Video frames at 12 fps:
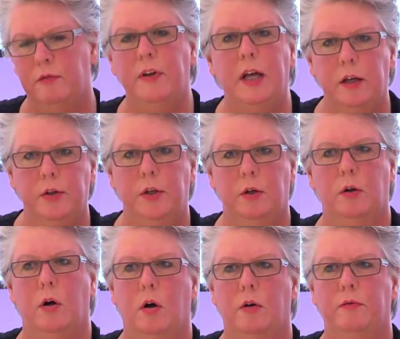value
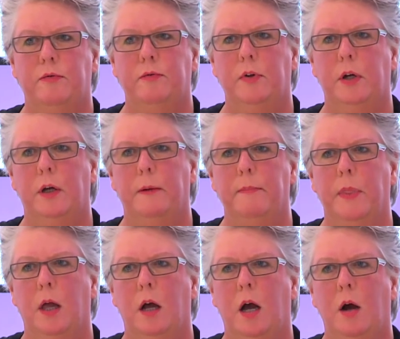of
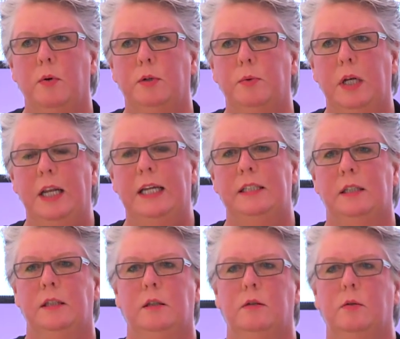how it relates
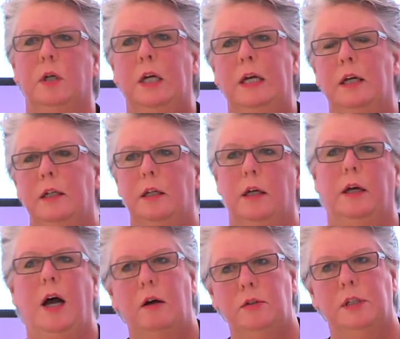to
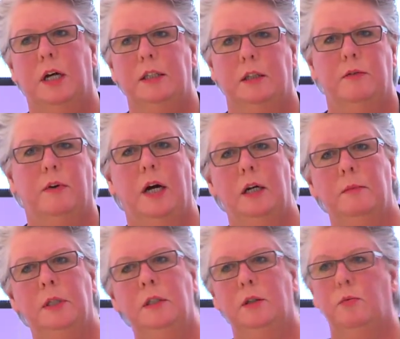the outside
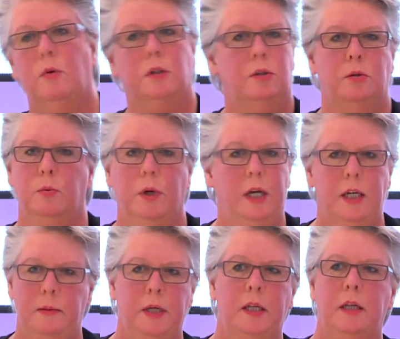environment. It rots
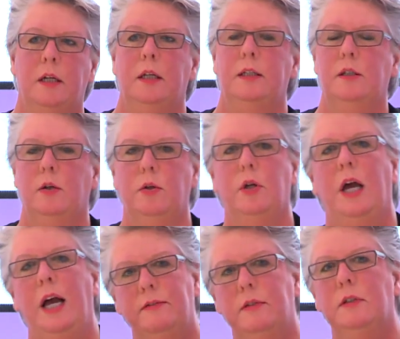away immediately, so you
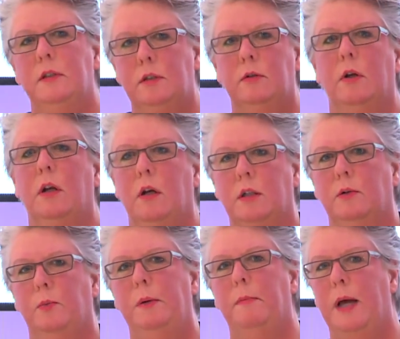have to do a
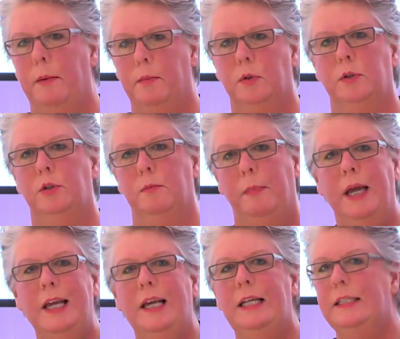lot with bamboo to
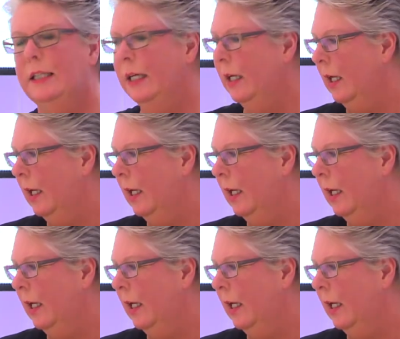make it,